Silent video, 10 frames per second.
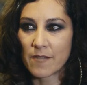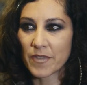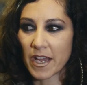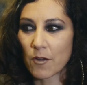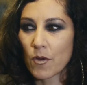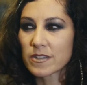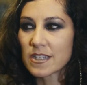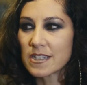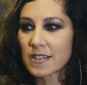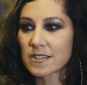That it
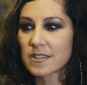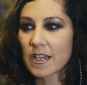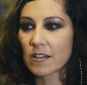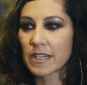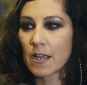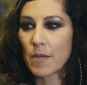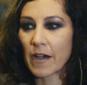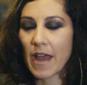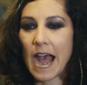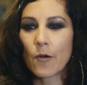wasn't necessarily
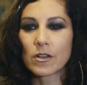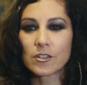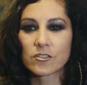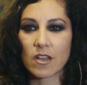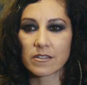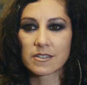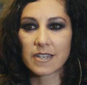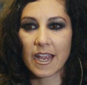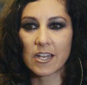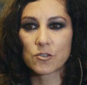about how it looked on
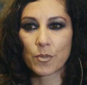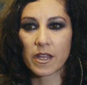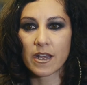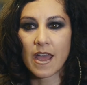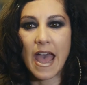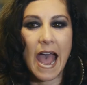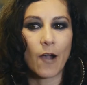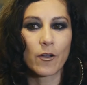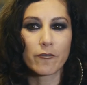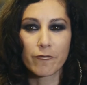stage, but
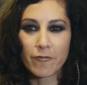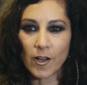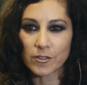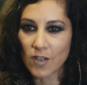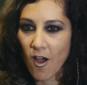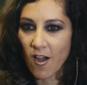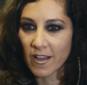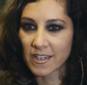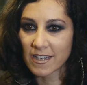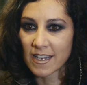how it felt
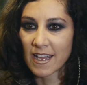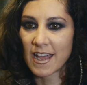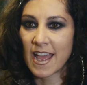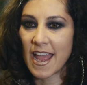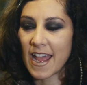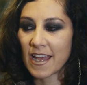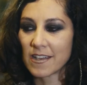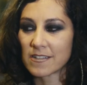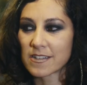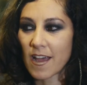on
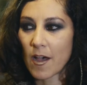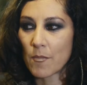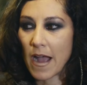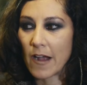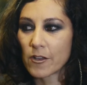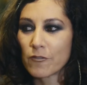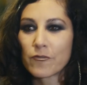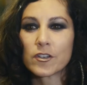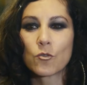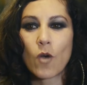and how you
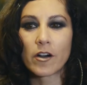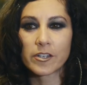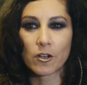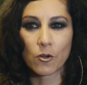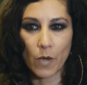feel while you're